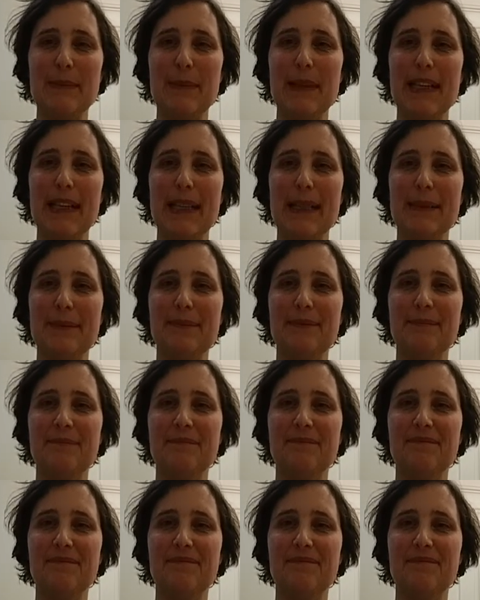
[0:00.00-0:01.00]
Bye.
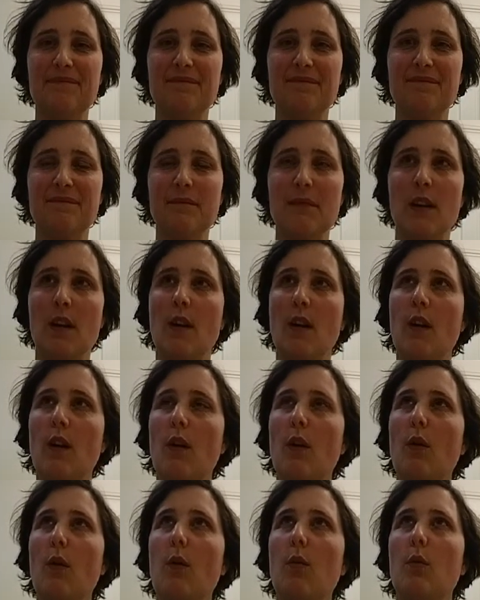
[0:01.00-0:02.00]

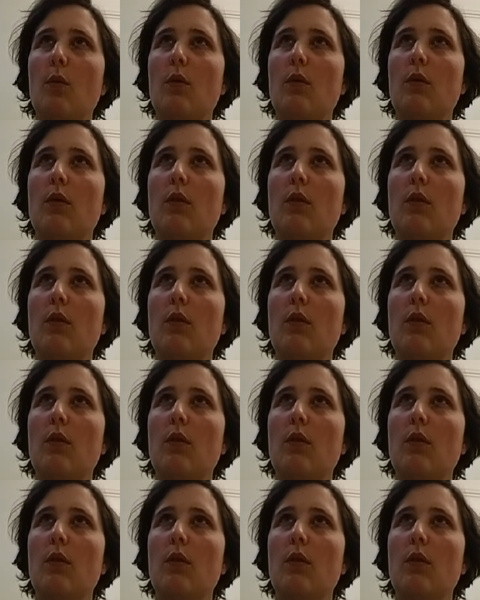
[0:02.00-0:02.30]
Ooh,